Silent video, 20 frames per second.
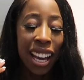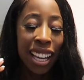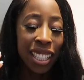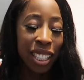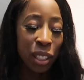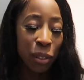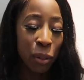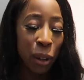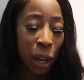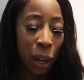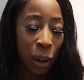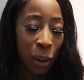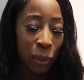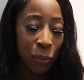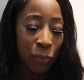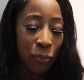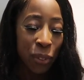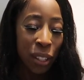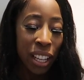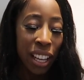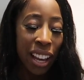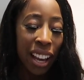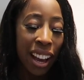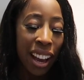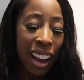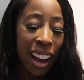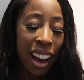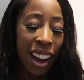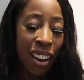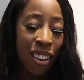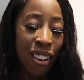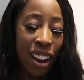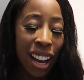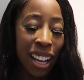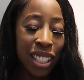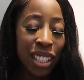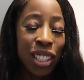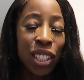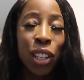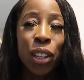as well.
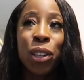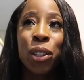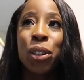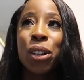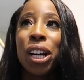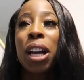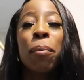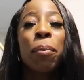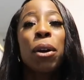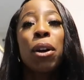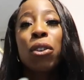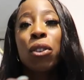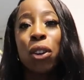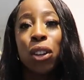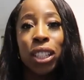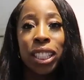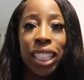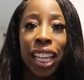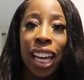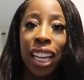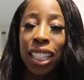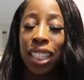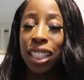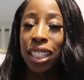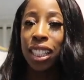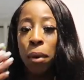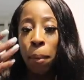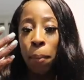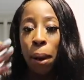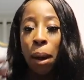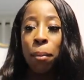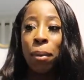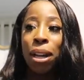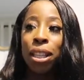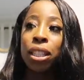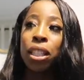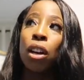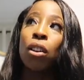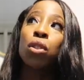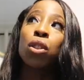Alright, so a bit of context about
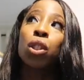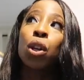myself.